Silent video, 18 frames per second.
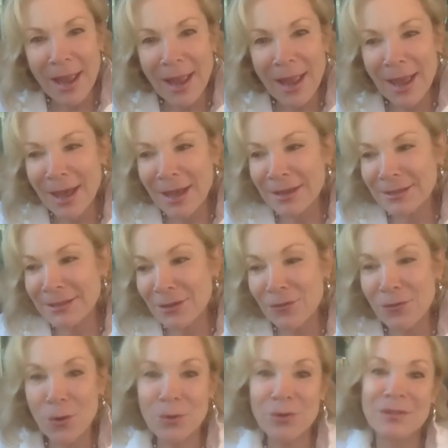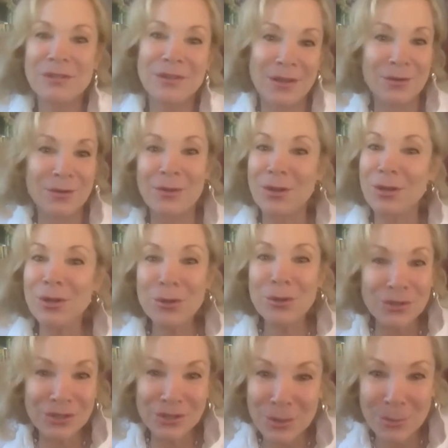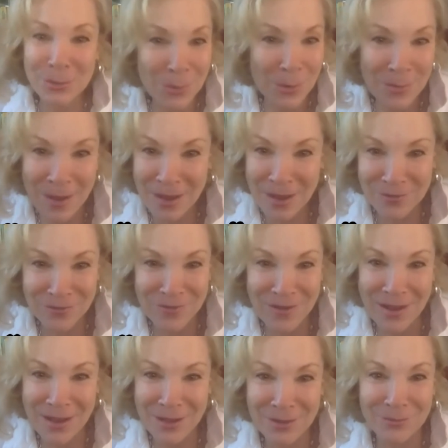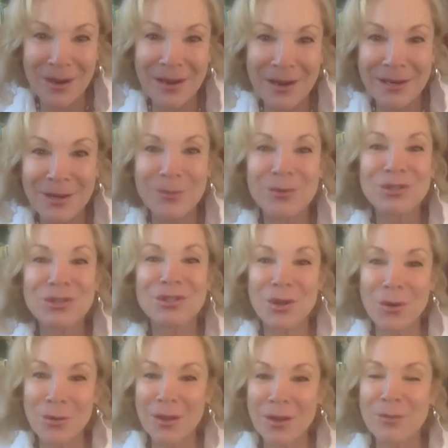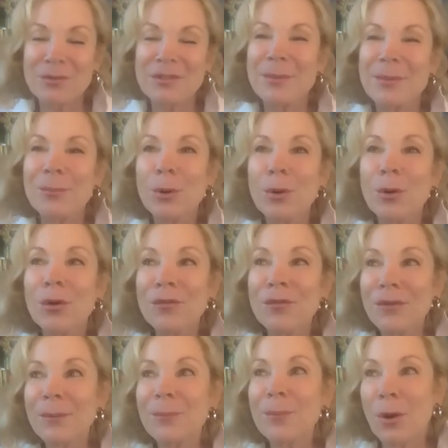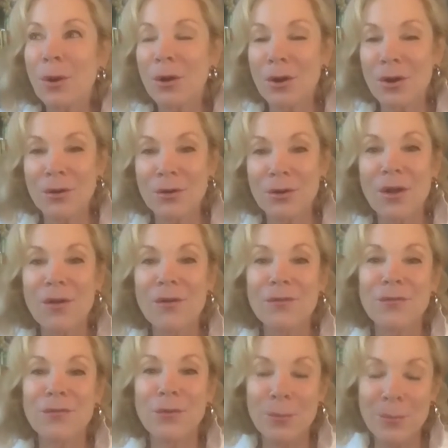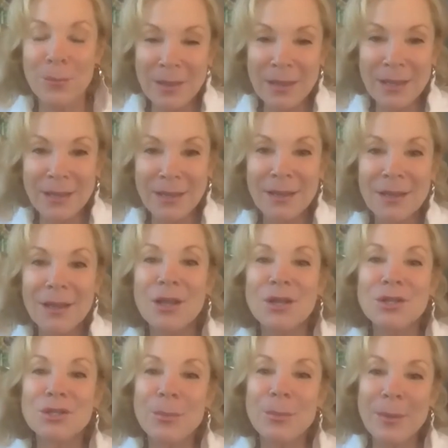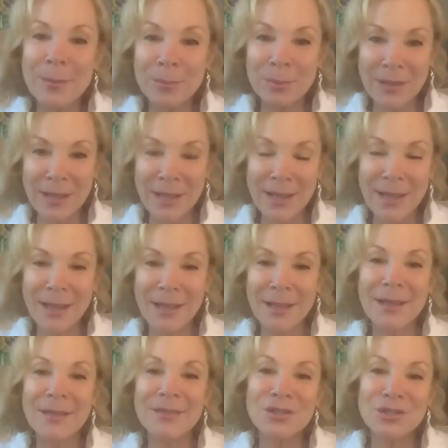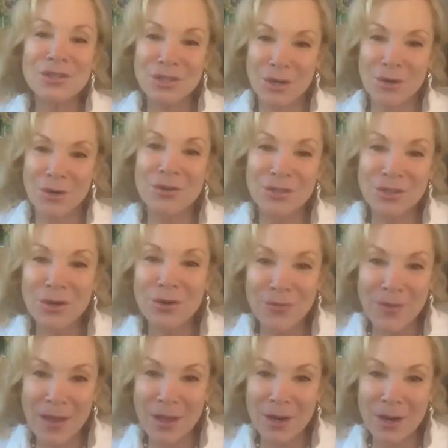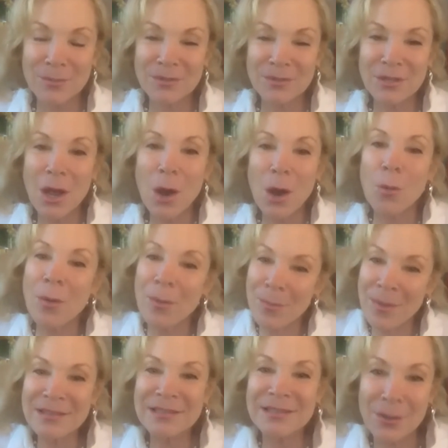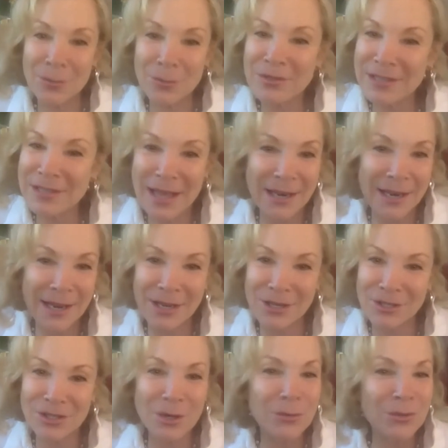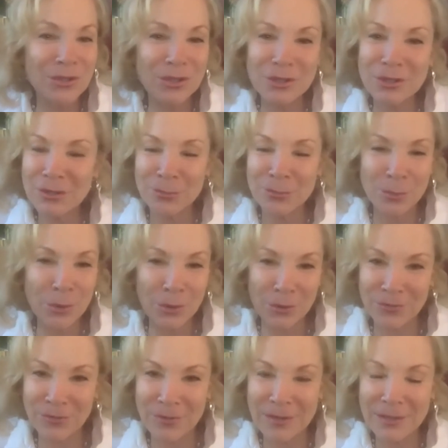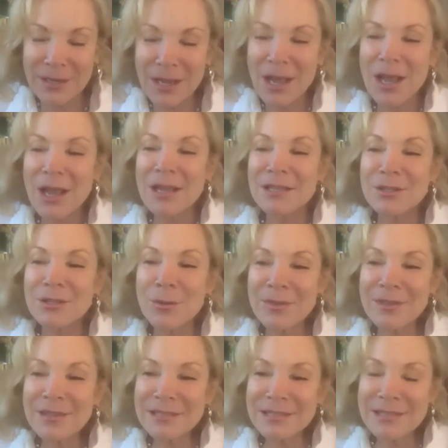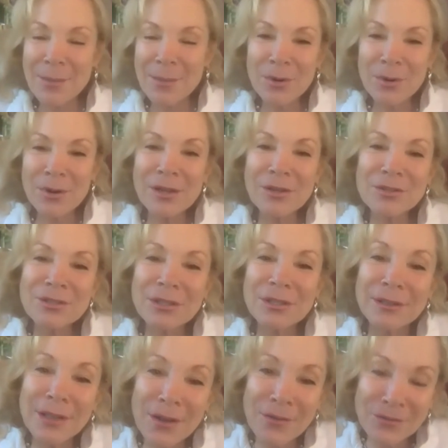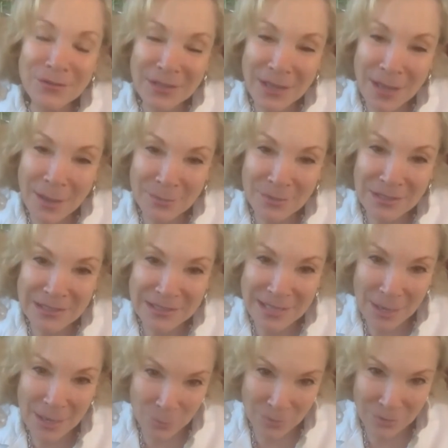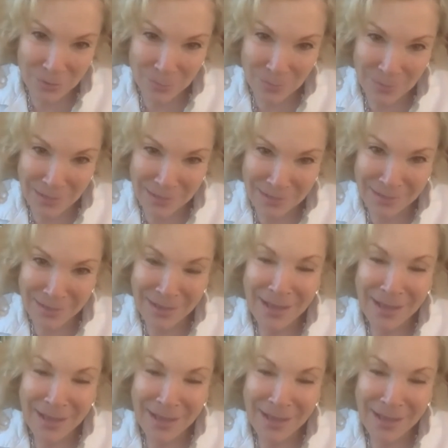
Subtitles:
And of course, he was a huge Superman fan, right? It was the perfect part for me to be playing the Sheriff Adams when my son was that age. It was just perfect. So in the summer, he used to love to come to set with me.